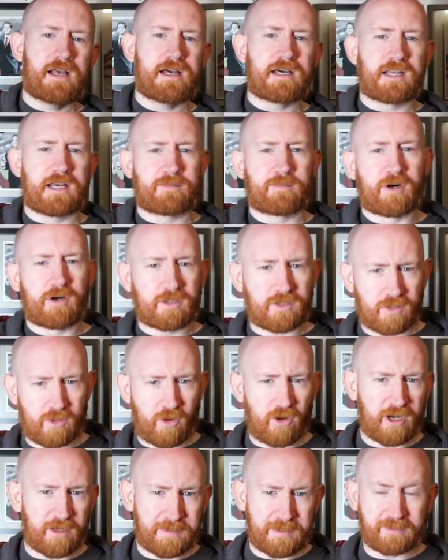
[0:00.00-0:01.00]
and I'm also
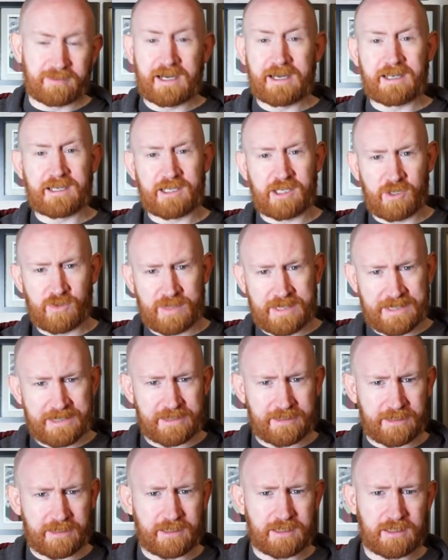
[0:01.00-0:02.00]
going to be letting you
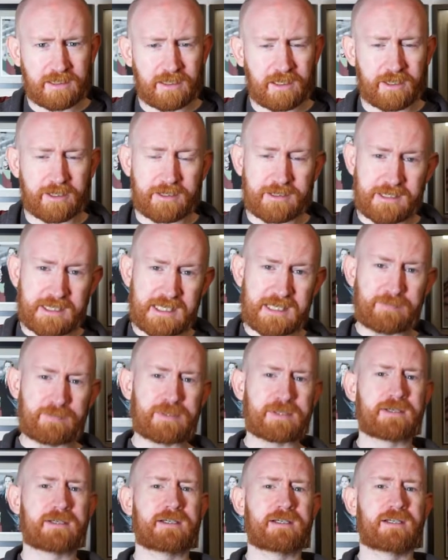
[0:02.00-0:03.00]
in on a
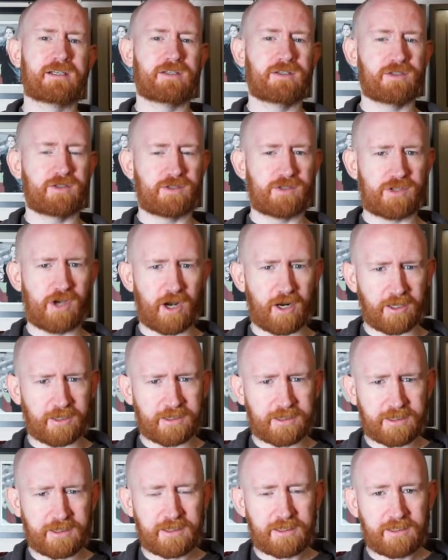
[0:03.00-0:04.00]
deep,
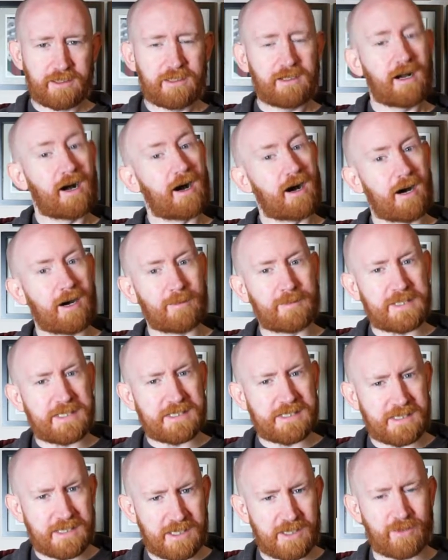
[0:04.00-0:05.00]
dark hobby
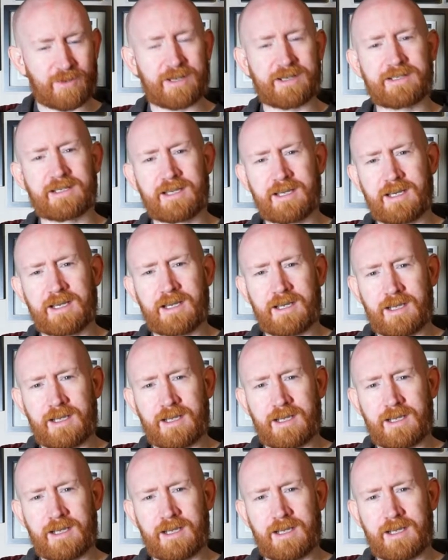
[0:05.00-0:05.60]
secret